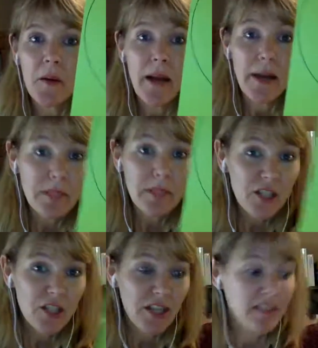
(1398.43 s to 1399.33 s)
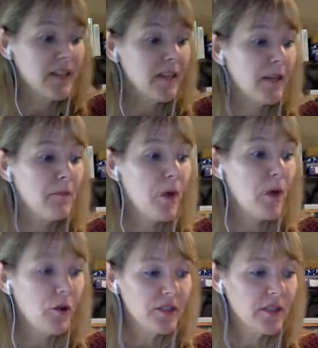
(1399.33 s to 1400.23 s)
I'm suggesting that
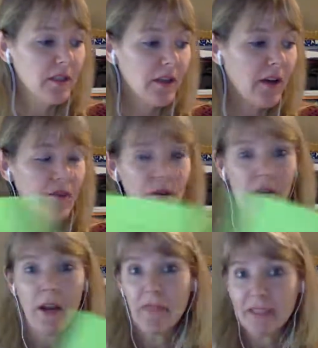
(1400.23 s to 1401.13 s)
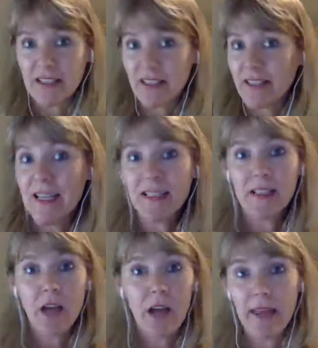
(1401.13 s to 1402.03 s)
most of your emphasis is
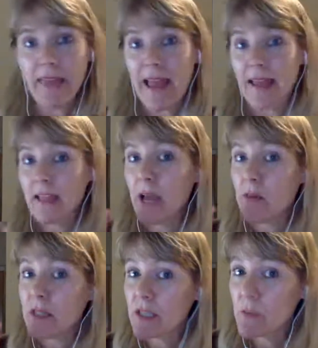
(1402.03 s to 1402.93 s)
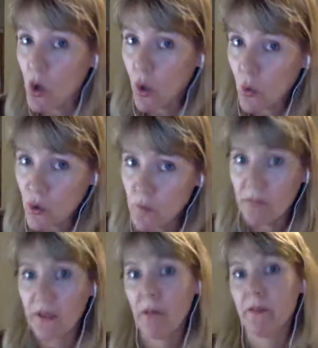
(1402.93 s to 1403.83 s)
not at that time in small groups
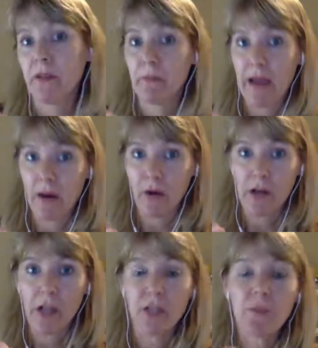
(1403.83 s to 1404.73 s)
about building background knowledge.